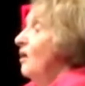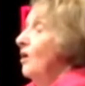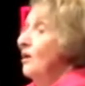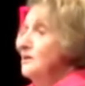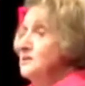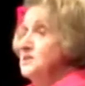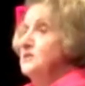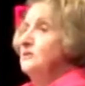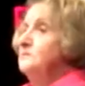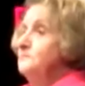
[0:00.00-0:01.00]

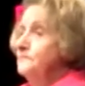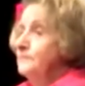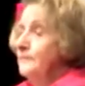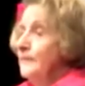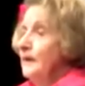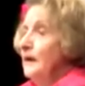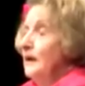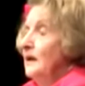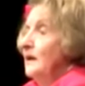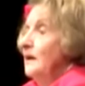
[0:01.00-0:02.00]
Also,
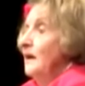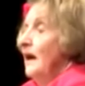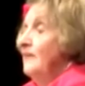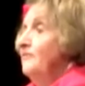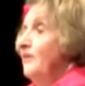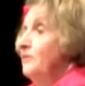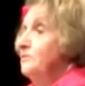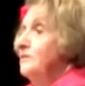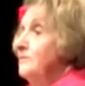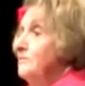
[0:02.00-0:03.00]
I
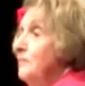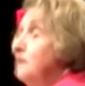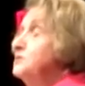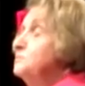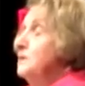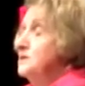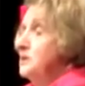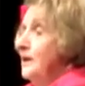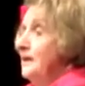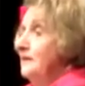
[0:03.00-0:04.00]
found much
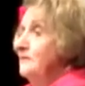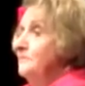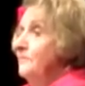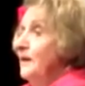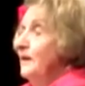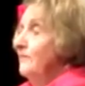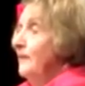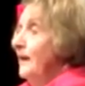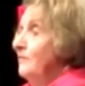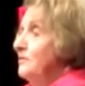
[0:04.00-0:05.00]
later,
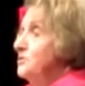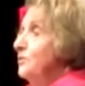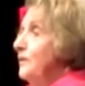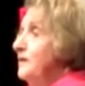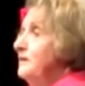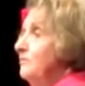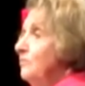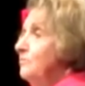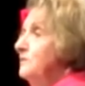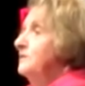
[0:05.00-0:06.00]
when I was already
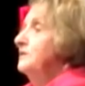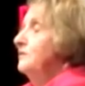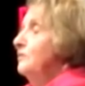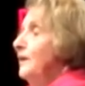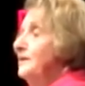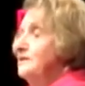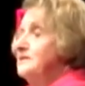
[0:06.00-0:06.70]
over in the United